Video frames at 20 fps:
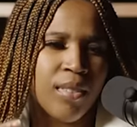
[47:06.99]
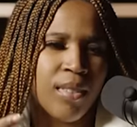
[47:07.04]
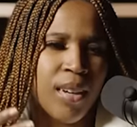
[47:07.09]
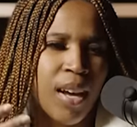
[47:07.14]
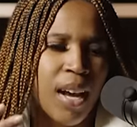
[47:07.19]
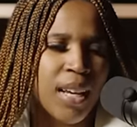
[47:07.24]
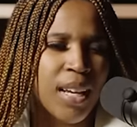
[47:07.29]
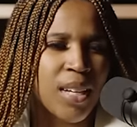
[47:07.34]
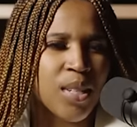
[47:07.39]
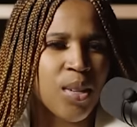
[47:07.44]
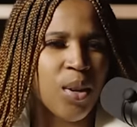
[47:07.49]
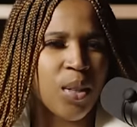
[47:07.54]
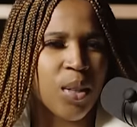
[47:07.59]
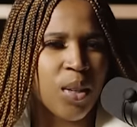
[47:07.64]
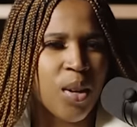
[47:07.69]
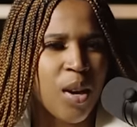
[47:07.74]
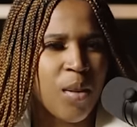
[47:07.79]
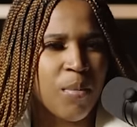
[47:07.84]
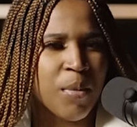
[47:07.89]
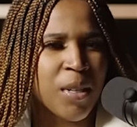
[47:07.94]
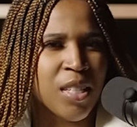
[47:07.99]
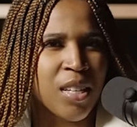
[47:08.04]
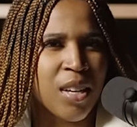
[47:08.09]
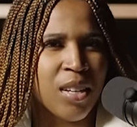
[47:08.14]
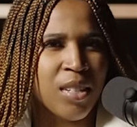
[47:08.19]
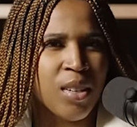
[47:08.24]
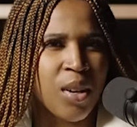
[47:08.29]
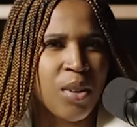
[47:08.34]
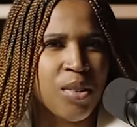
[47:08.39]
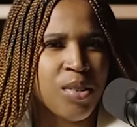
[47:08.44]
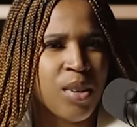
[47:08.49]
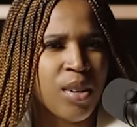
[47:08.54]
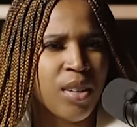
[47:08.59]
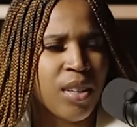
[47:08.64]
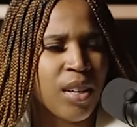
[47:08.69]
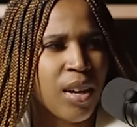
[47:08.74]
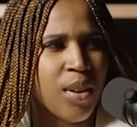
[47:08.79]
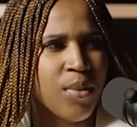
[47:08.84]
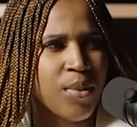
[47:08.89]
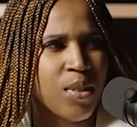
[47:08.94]
I guess all the comments, I, I started
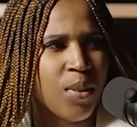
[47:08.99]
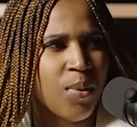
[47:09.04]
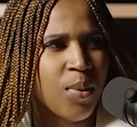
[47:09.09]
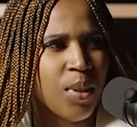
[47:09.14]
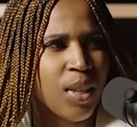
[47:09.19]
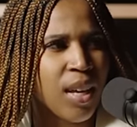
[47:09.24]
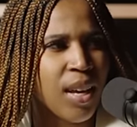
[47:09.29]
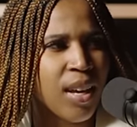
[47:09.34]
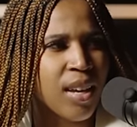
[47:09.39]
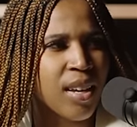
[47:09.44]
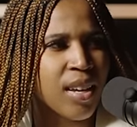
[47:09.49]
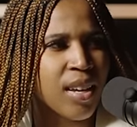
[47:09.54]
like, I was like, what the heck?